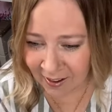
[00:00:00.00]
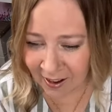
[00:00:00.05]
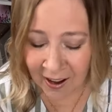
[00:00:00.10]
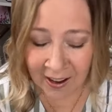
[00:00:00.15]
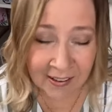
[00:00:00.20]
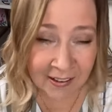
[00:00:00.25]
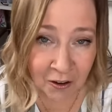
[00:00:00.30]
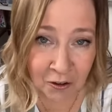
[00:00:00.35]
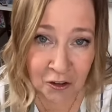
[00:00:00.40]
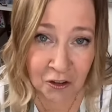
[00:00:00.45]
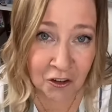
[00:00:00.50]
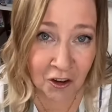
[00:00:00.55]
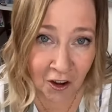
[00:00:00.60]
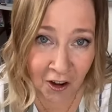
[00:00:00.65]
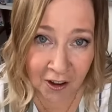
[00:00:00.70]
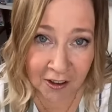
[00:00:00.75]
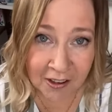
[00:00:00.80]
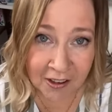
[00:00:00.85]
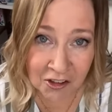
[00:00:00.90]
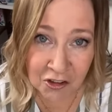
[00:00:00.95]
I know you're
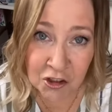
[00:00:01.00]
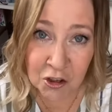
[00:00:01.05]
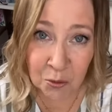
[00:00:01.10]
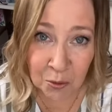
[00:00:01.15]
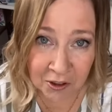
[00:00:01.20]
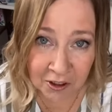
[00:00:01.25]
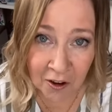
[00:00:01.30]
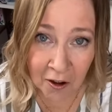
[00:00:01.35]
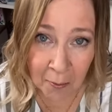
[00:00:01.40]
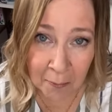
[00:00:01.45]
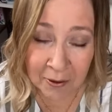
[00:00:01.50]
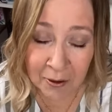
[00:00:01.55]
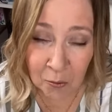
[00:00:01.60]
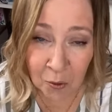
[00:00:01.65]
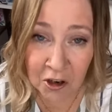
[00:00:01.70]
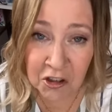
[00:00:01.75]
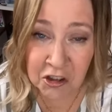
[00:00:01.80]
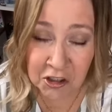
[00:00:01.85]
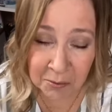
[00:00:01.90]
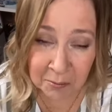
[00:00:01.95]
not because you would not be
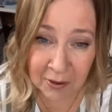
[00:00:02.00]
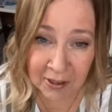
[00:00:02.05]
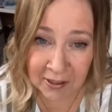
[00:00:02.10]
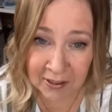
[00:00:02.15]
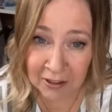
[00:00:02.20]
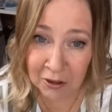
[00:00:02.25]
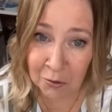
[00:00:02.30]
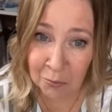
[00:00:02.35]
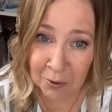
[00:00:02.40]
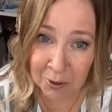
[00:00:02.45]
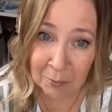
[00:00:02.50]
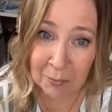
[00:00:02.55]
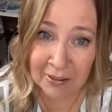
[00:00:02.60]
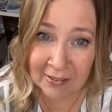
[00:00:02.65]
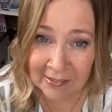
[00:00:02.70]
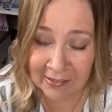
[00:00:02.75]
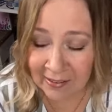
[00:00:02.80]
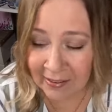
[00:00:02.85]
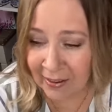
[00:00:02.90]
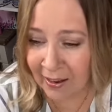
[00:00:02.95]
watching me. You'd be
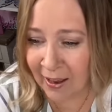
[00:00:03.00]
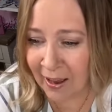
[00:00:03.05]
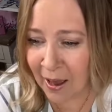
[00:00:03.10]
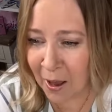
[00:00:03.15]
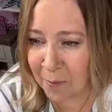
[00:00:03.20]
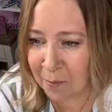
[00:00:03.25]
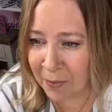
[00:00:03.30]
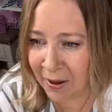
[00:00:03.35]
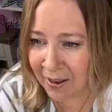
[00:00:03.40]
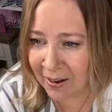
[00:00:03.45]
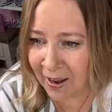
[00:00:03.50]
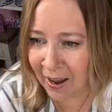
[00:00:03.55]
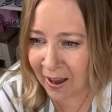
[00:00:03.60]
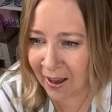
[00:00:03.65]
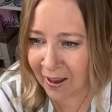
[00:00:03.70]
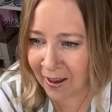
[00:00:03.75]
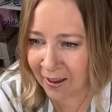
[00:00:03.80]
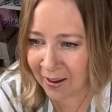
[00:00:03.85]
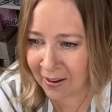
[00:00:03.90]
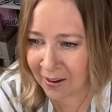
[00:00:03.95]
busy. But
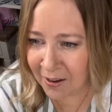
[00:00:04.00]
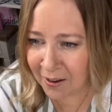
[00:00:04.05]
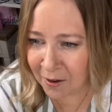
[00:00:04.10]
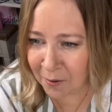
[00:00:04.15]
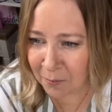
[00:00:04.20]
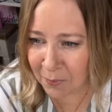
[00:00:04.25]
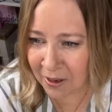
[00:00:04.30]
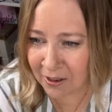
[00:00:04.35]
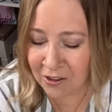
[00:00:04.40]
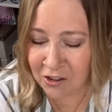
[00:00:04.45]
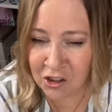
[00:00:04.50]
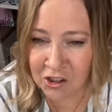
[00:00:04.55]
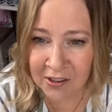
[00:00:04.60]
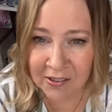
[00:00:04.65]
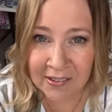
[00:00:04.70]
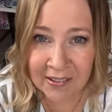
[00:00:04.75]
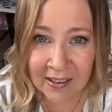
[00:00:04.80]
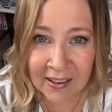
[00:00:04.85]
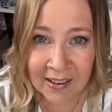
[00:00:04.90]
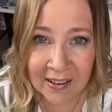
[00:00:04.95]
I am
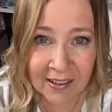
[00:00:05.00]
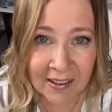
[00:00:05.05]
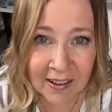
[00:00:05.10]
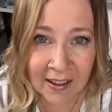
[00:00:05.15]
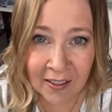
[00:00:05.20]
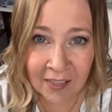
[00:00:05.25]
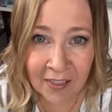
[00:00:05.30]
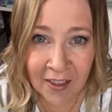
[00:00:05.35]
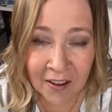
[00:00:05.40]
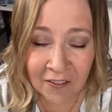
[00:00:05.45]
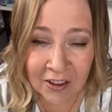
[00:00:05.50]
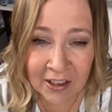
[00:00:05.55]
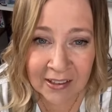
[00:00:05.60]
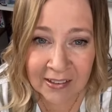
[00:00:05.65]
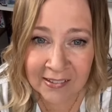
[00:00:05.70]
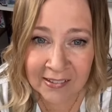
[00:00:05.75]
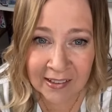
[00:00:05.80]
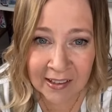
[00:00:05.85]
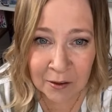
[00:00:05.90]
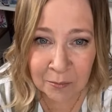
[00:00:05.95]
just
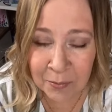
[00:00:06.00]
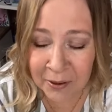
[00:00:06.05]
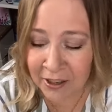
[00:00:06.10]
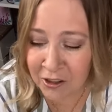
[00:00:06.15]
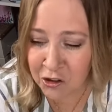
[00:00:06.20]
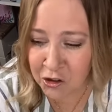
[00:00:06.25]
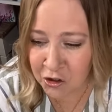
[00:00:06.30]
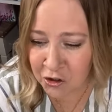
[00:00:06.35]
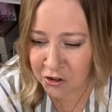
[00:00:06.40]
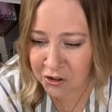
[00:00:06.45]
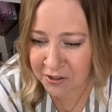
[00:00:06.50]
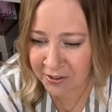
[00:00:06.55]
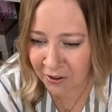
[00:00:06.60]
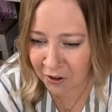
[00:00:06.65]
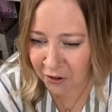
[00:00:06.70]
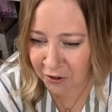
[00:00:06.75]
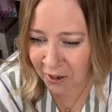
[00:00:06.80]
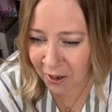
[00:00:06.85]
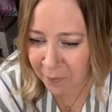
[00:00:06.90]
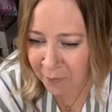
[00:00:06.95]
loving seeing pictures that
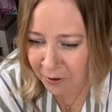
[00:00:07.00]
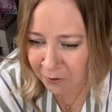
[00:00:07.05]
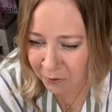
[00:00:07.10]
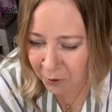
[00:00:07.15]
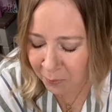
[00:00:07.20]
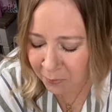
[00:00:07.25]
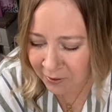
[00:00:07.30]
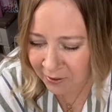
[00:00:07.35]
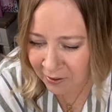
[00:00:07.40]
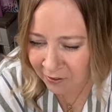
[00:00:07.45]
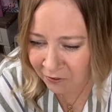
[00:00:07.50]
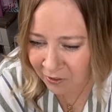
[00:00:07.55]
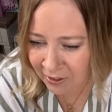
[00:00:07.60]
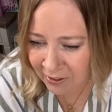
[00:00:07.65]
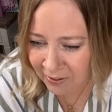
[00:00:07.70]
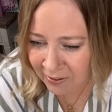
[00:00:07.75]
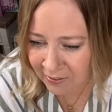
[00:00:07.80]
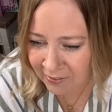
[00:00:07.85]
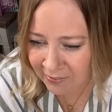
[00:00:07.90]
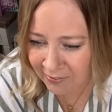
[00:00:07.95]
are coming from the
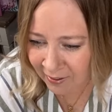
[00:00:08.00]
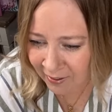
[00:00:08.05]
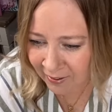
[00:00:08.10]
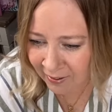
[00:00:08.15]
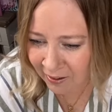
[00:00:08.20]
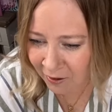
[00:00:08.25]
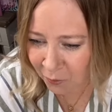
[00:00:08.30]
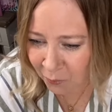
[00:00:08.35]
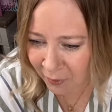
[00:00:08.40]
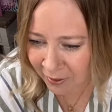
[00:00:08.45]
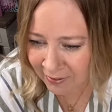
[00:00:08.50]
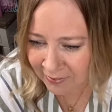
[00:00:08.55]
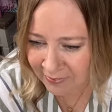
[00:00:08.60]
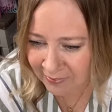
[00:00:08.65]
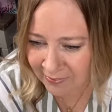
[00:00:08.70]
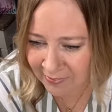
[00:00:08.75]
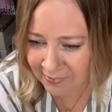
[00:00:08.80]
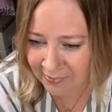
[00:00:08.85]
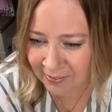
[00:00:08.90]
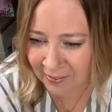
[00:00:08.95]
event. I can't wait
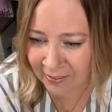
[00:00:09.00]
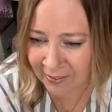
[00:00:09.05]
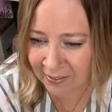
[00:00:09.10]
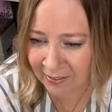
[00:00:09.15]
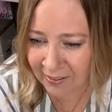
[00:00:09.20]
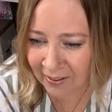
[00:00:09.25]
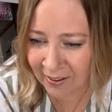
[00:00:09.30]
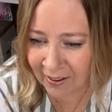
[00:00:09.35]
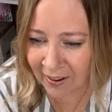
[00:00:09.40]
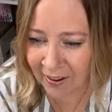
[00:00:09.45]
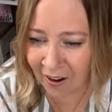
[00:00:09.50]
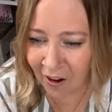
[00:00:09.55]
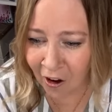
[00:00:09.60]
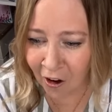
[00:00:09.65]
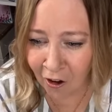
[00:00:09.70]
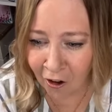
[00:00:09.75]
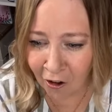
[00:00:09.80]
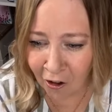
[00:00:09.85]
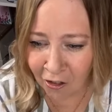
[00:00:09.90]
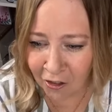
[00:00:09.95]
to see
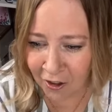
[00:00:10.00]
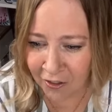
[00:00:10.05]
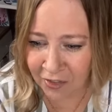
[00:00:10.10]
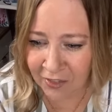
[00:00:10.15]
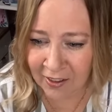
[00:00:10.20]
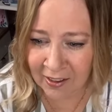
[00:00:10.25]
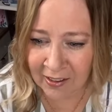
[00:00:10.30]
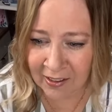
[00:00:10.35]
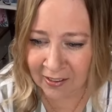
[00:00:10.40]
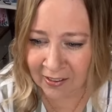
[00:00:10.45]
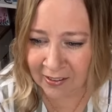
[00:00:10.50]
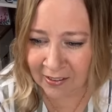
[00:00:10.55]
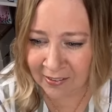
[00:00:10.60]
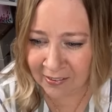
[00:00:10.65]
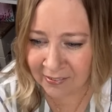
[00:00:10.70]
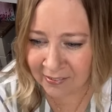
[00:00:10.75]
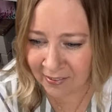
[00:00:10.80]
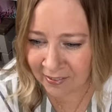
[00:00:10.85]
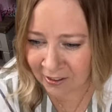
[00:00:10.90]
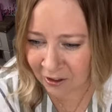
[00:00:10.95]
all the
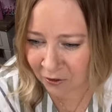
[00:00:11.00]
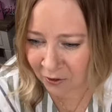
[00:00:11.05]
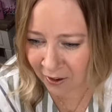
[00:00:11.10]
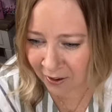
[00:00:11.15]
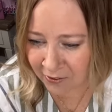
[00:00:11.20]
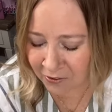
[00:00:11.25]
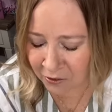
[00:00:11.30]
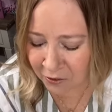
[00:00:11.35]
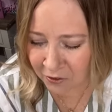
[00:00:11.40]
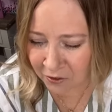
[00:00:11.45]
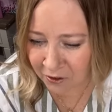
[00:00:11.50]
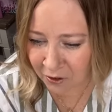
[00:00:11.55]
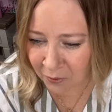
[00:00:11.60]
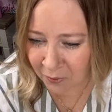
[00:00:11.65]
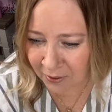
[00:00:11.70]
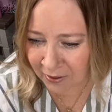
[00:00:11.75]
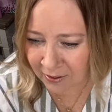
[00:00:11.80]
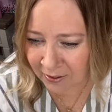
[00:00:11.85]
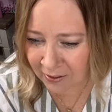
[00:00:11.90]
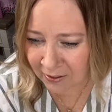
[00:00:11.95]
things that you guys are
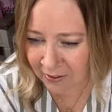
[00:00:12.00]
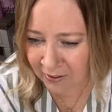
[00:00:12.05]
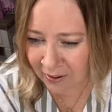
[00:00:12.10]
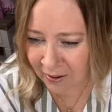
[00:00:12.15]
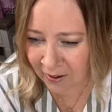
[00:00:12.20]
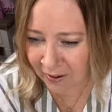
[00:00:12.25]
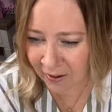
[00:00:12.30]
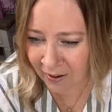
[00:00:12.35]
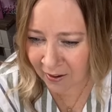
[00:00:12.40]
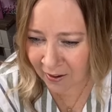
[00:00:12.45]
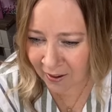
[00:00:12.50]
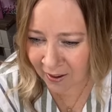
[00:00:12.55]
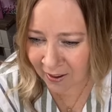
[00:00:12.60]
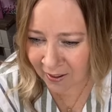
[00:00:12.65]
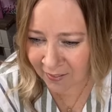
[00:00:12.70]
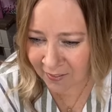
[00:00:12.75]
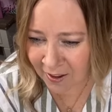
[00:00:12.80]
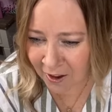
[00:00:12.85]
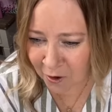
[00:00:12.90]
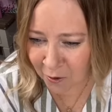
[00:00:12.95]
doing.
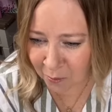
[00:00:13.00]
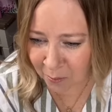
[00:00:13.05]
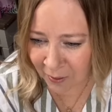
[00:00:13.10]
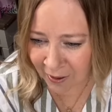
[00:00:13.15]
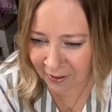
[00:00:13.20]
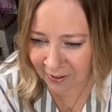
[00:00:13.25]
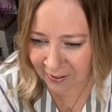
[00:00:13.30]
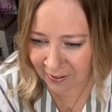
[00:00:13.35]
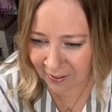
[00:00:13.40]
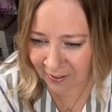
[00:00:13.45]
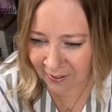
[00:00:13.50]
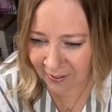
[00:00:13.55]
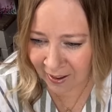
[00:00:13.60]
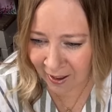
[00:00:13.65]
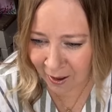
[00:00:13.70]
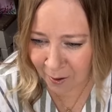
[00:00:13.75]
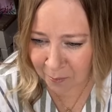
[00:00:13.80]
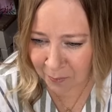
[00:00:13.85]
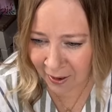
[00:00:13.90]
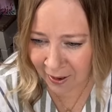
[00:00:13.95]
Hello, Becca.
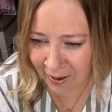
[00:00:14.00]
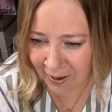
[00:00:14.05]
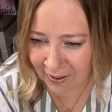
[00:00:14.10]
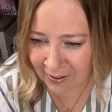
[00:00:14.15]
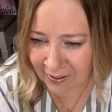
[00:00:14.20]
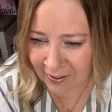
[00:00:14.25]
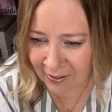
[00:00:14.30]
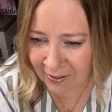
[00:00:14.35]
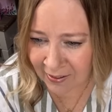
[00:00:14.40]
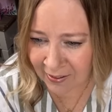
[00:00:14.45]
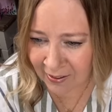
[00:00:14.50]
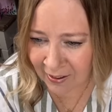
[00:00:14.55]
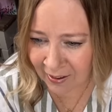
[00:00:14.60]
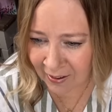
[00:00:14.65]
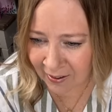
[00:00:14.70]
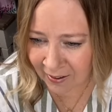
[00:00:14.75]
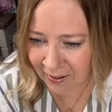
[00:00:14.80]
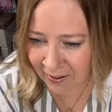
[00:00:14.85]
Hi, Patty.